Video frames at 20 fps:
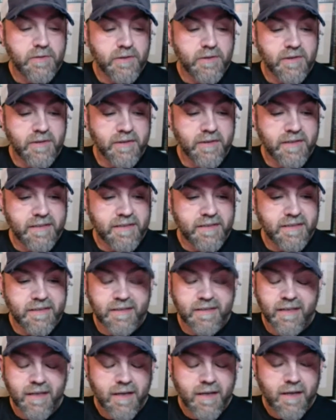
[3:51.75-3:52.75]
So he's
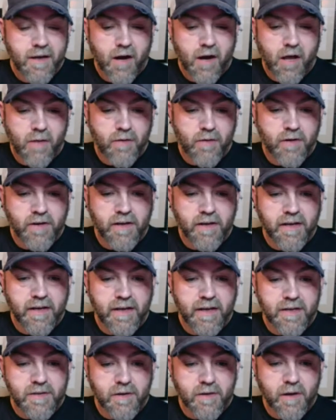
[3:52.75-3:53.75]
just all around good
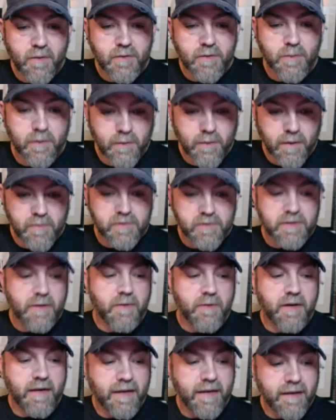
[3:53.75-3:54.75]
guy. So I always want to represent
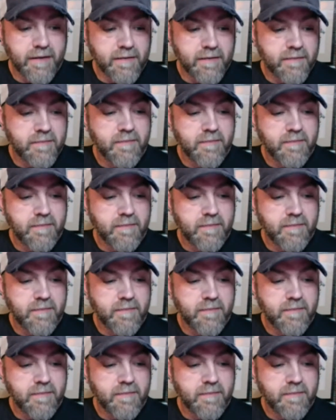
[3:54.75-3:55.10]
when I can.